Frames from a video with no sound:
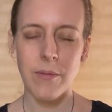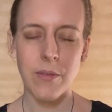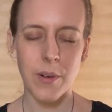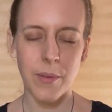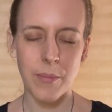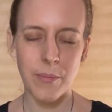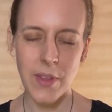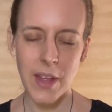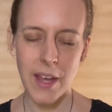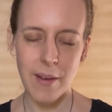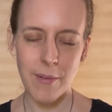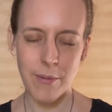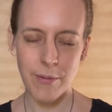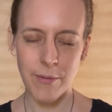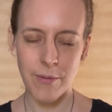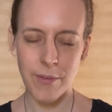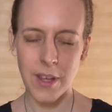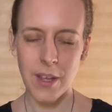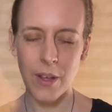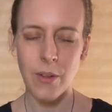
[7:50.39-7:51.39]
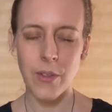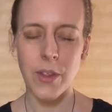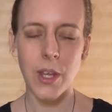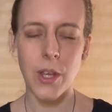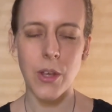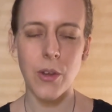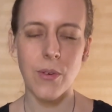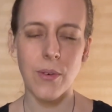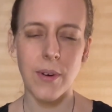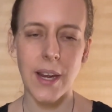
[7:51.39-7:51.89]
from that field that
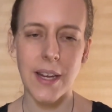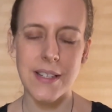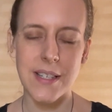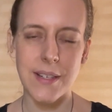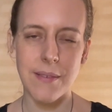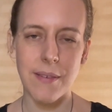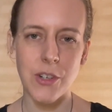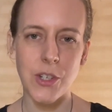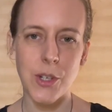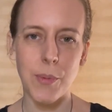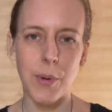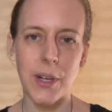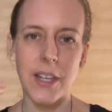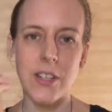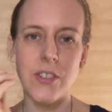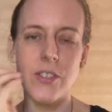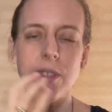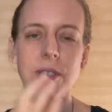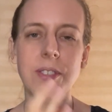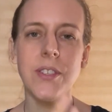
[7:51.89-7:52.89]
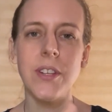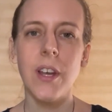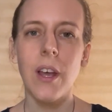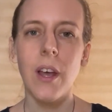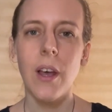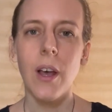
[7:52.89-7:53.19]
you created around your body, just